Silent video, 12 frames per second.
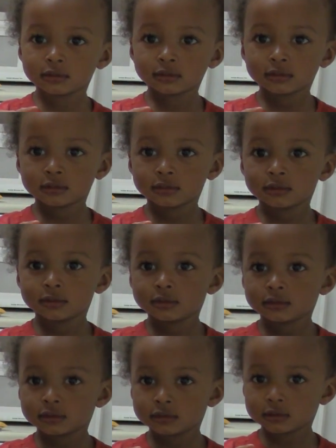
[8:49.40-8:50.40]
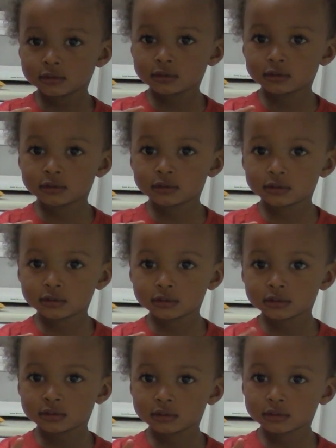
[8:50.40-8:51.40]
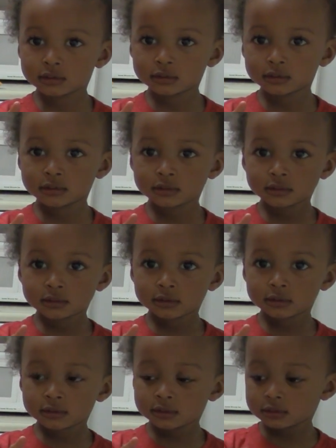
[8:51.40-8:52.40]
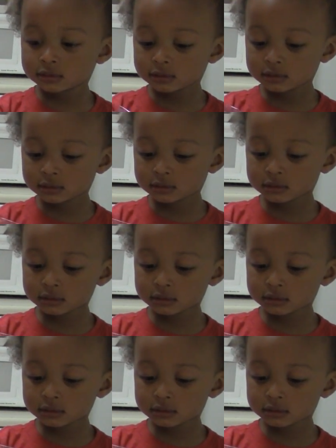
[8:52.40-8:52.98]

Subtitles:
(not speaking)